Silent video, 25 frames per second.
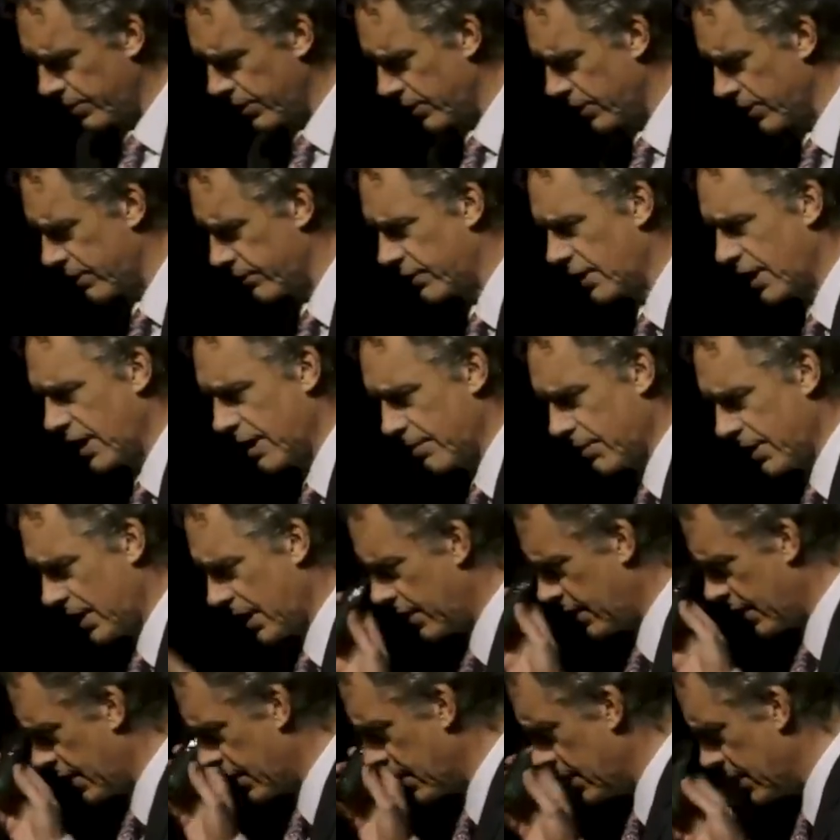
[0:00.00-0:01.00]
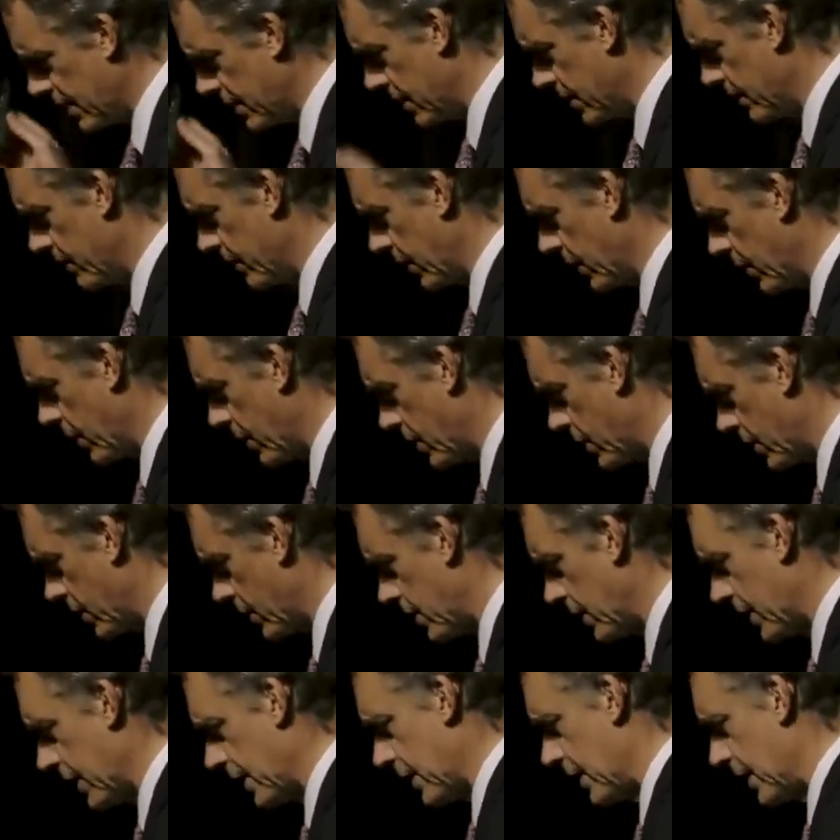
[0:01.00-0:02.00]
period of time, but I think these even
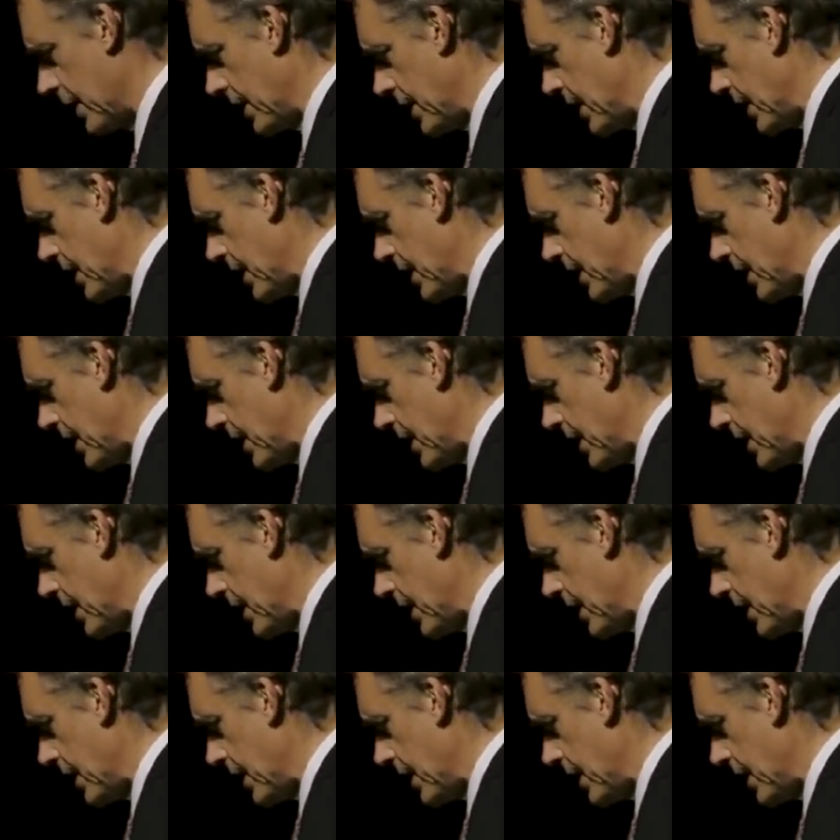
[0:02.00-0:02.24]
longer. And